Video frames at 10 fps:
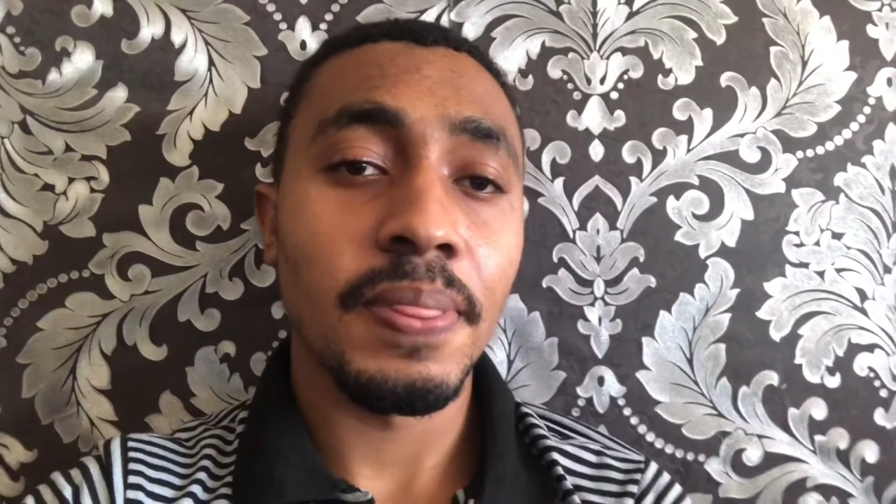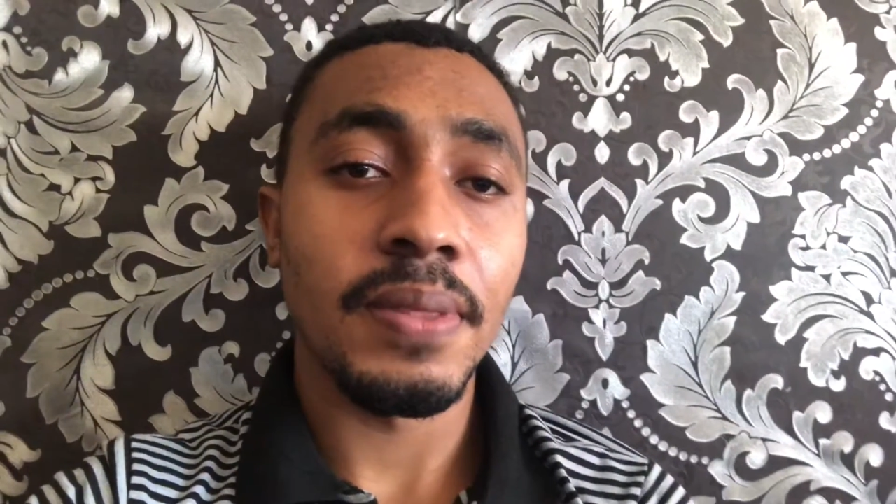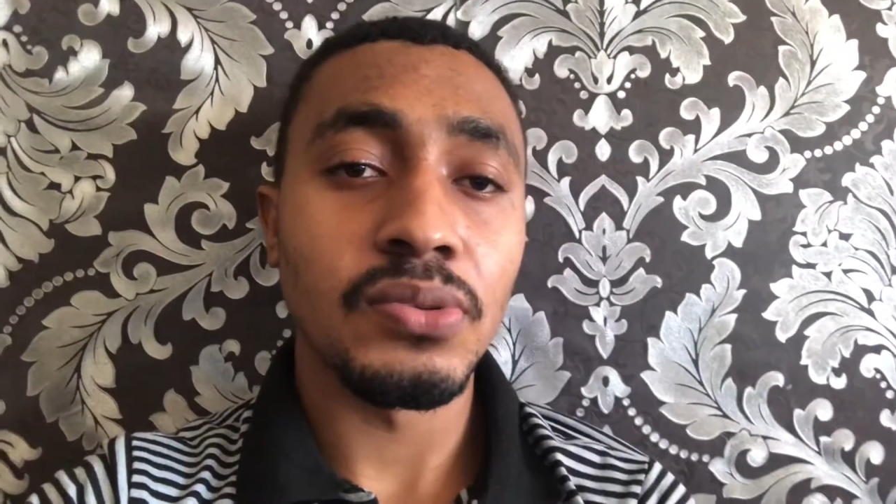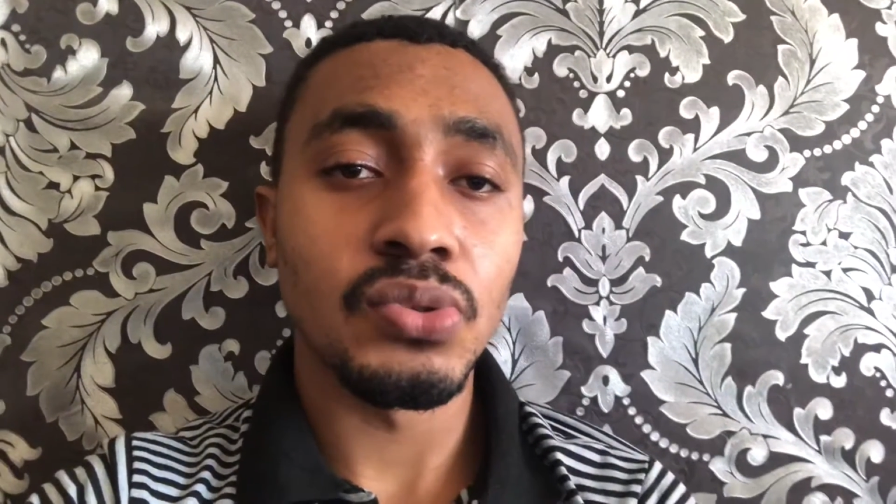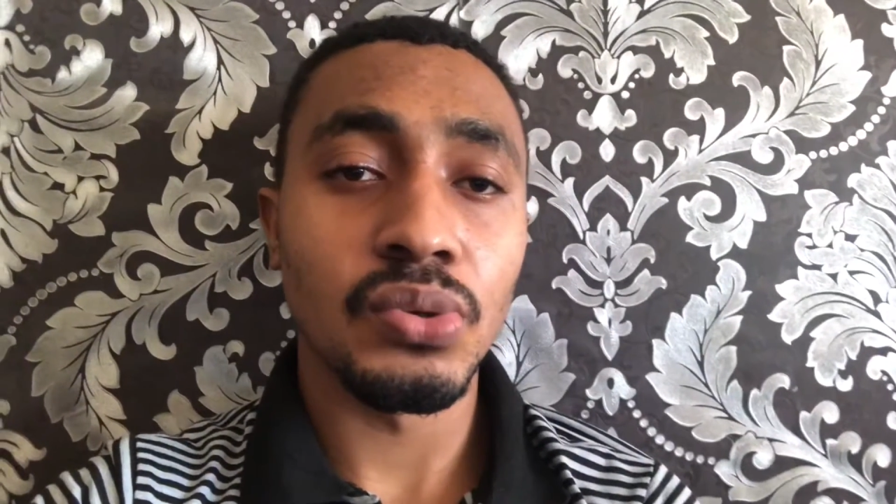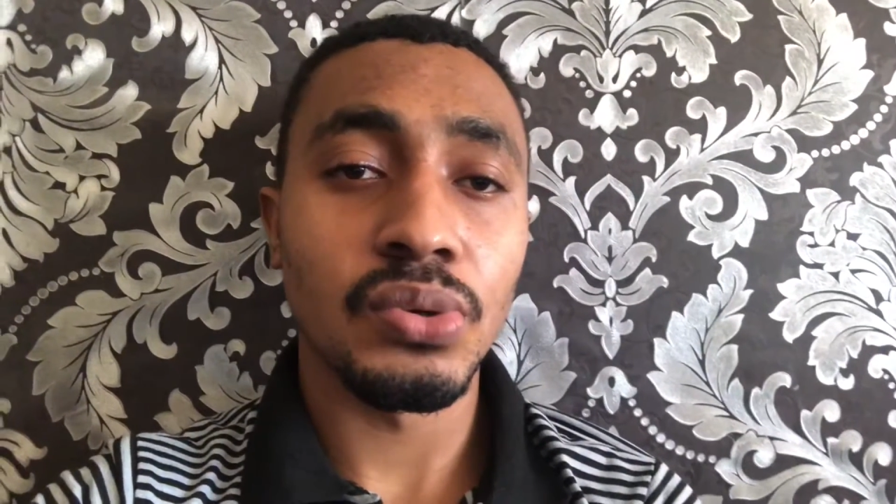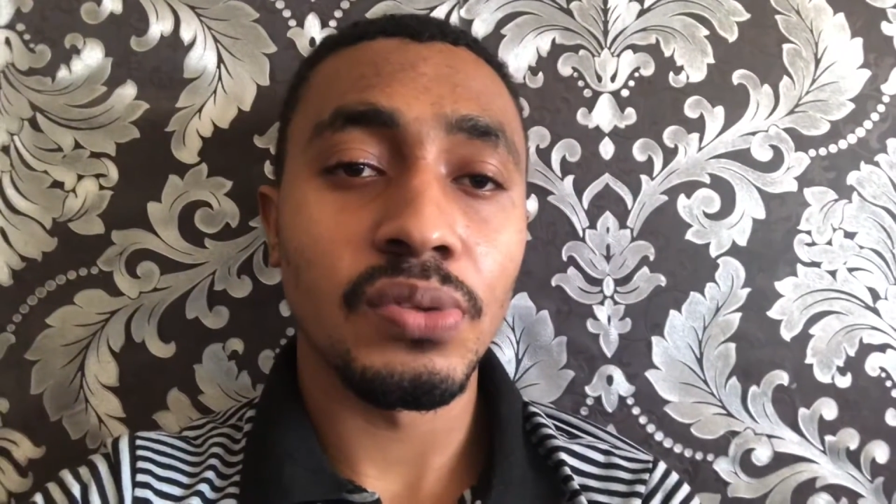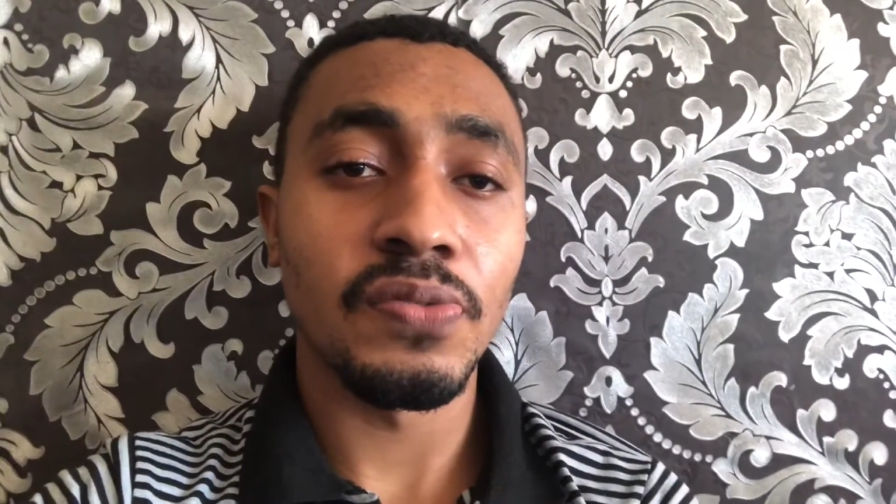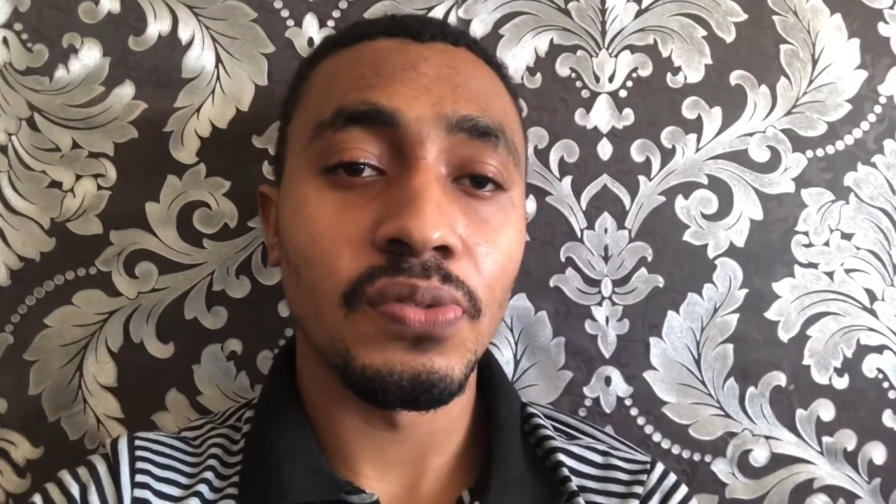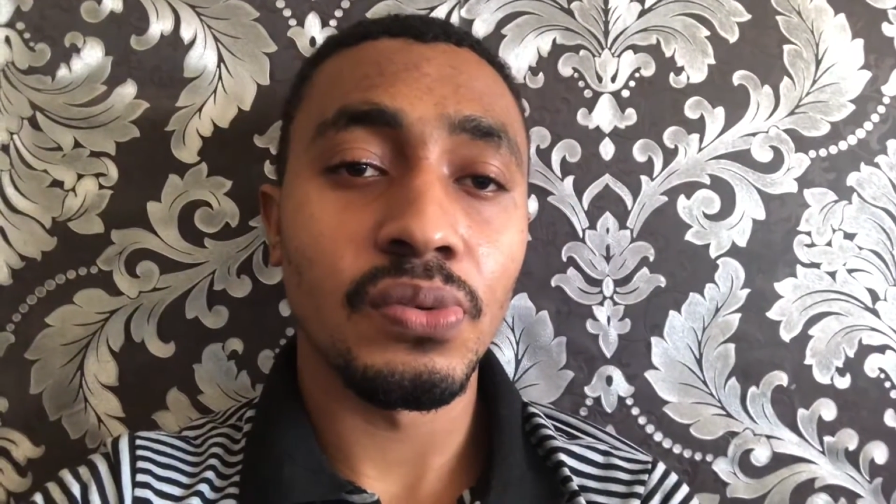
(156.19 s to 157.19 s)
so
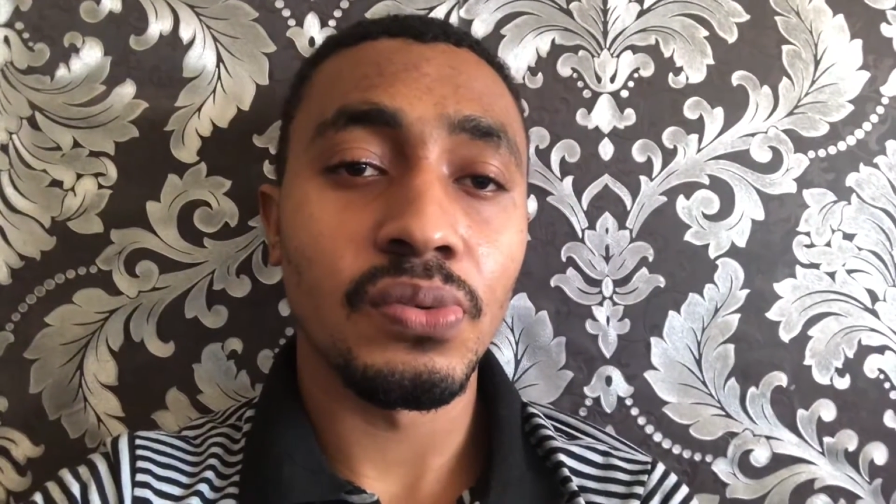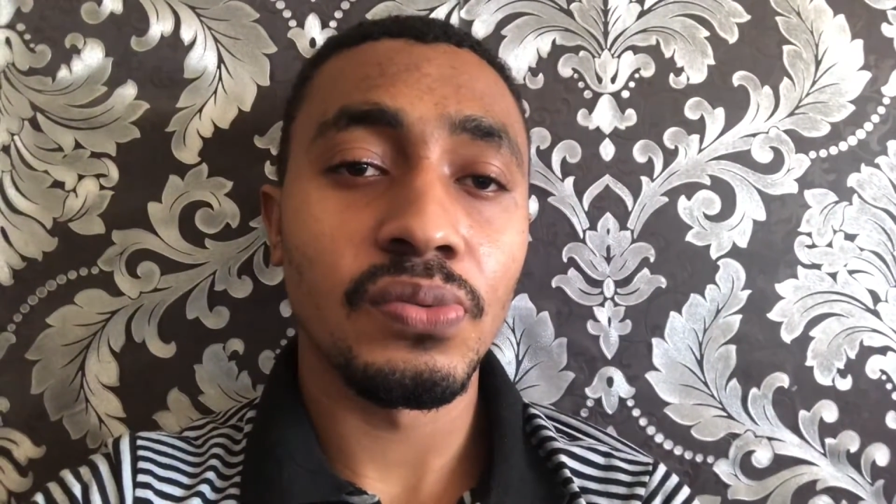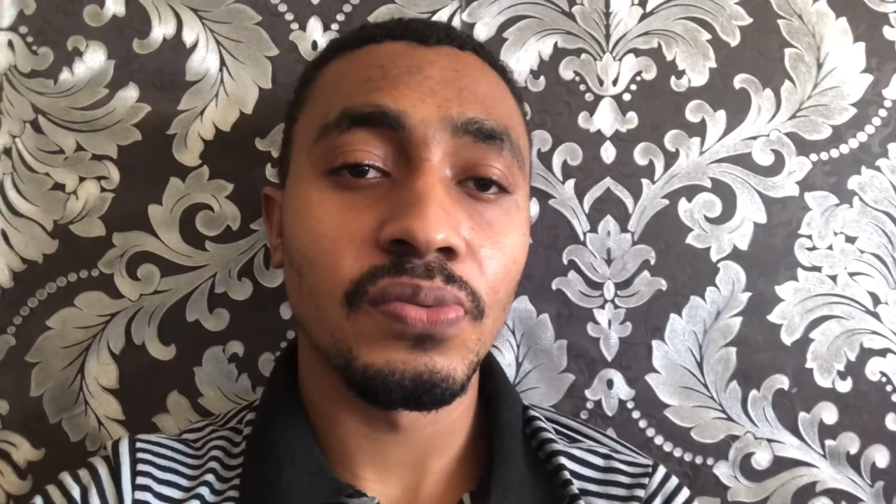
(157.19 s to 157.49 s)
if you